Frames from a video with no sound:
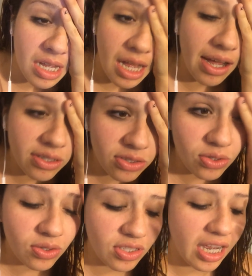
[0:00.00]
I was
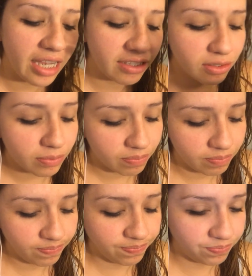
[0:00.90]
so tired.
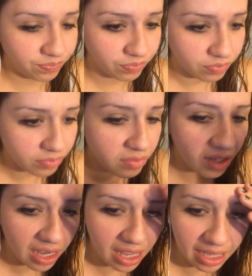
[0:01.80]

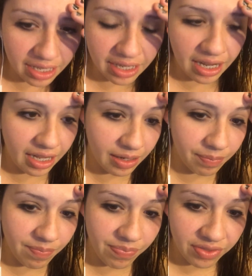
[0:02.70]
And
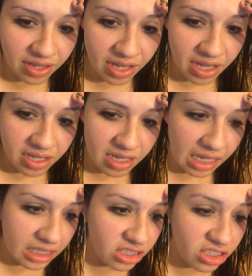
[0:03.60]
um,
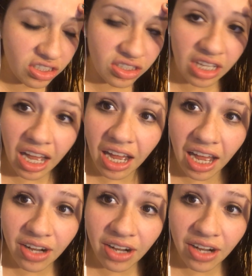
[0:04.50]
I just, I